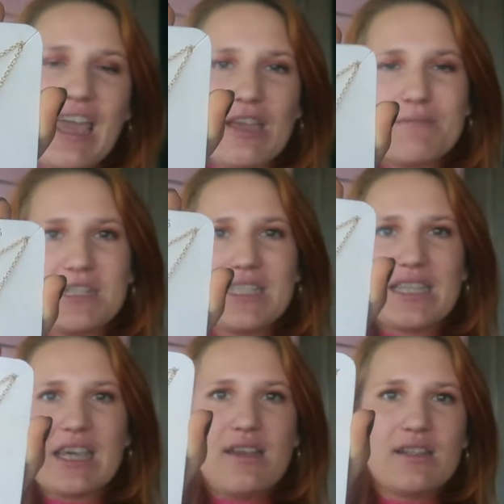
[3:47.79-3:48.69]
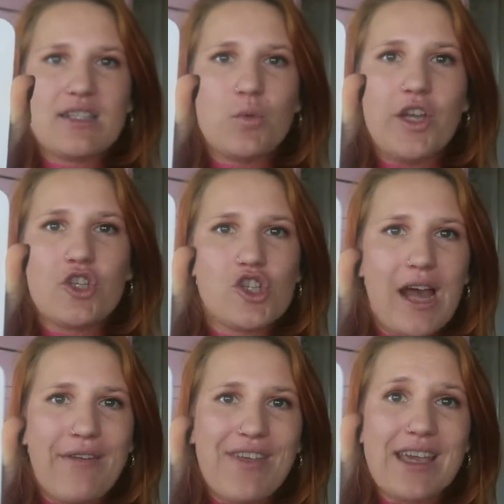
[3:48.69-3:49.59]
Amber Skeets, which
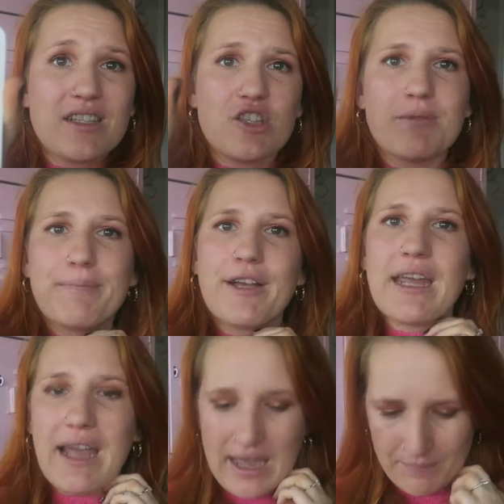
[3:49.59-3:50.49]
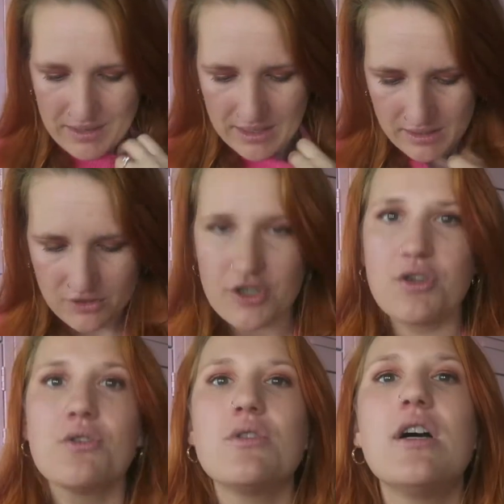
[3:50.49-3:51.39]
I think is super pretty. I'm
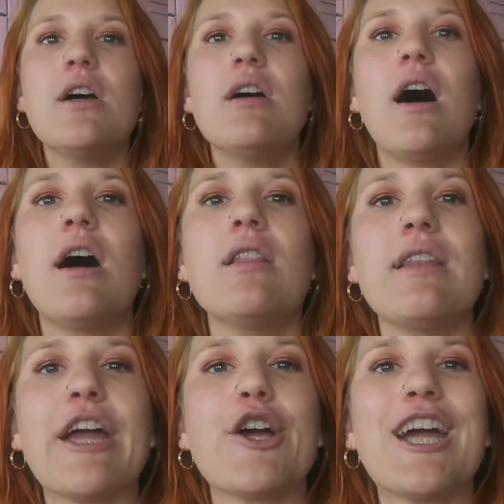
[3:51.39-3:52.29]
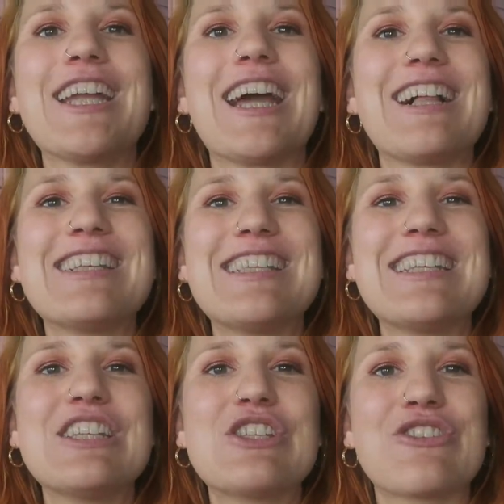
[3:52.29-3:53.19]
into layering
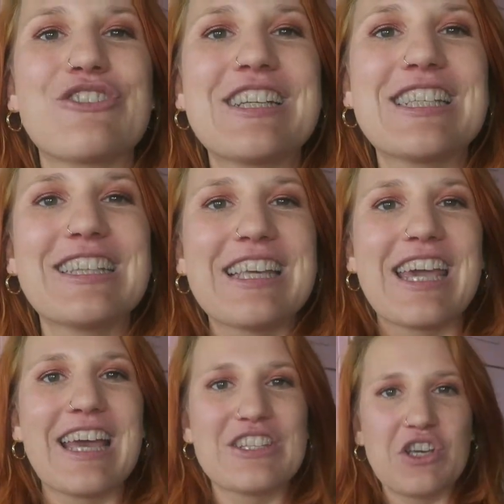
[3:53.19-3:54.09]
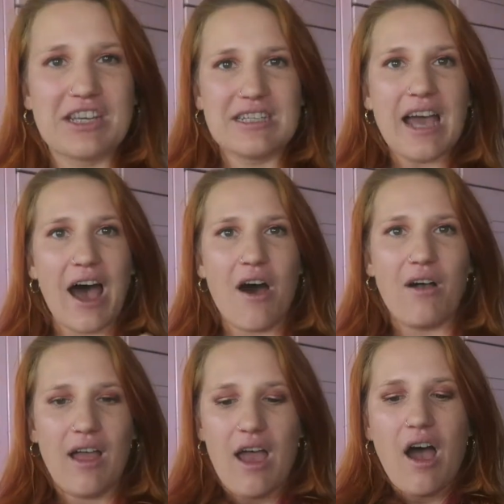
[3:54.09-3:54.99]
necklaces recently, as you can
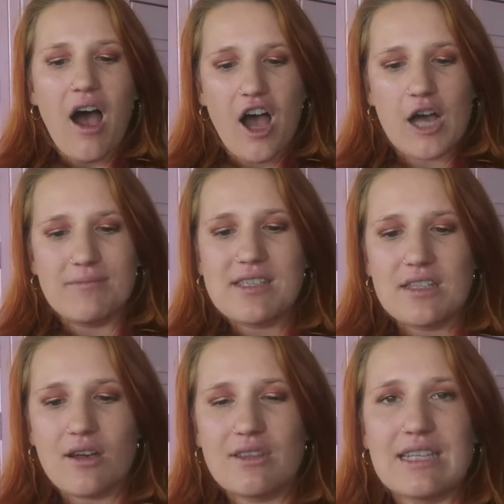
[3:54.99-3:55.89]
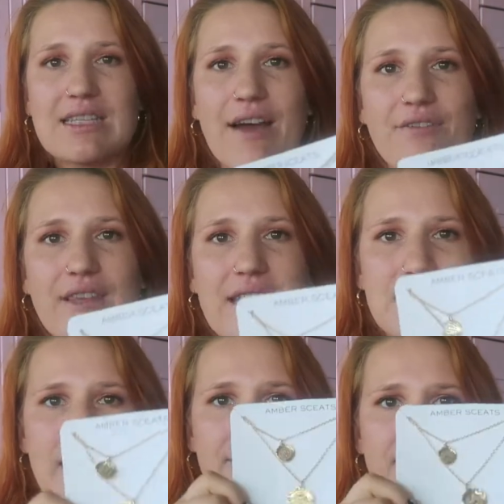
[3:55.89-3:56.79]
tell. So this definitely
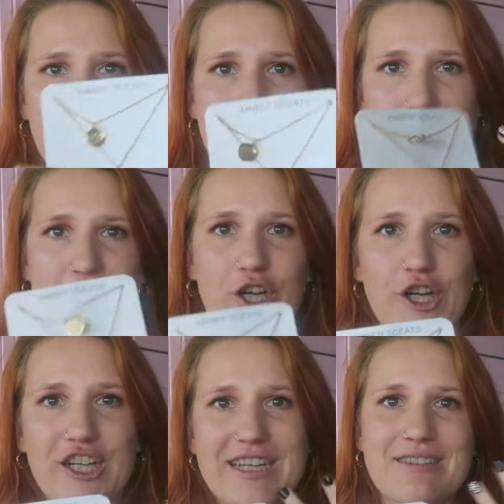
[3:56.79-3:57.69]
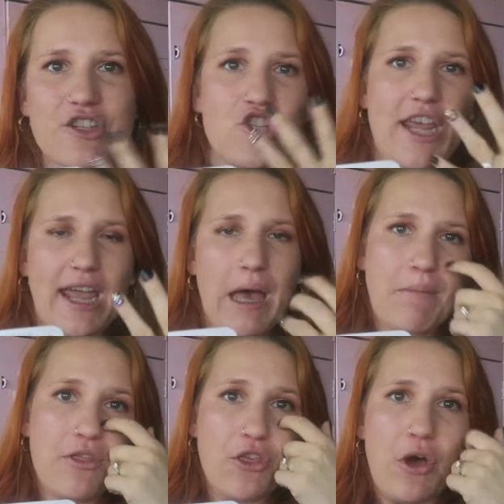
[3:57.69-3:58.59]
is like fitting my current
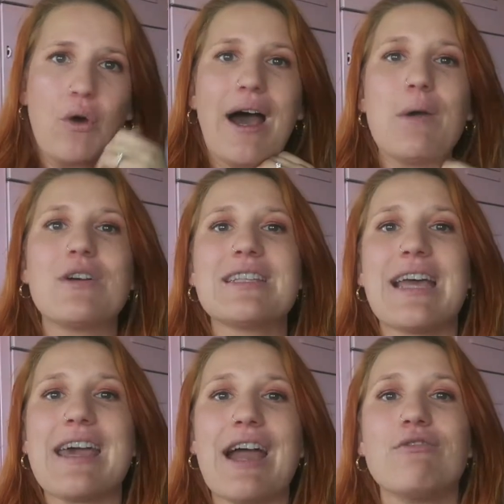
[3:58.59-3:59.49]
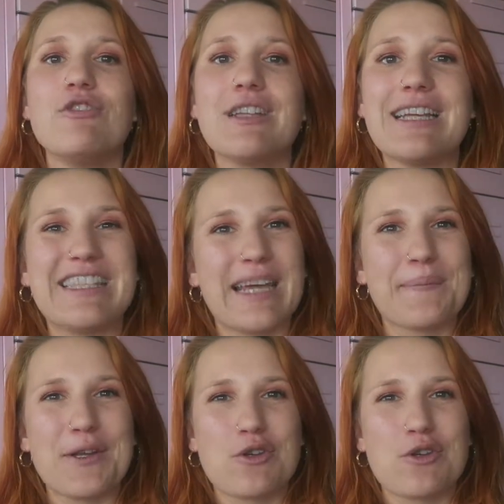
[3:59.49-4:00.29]
jam, though I will say I really dig my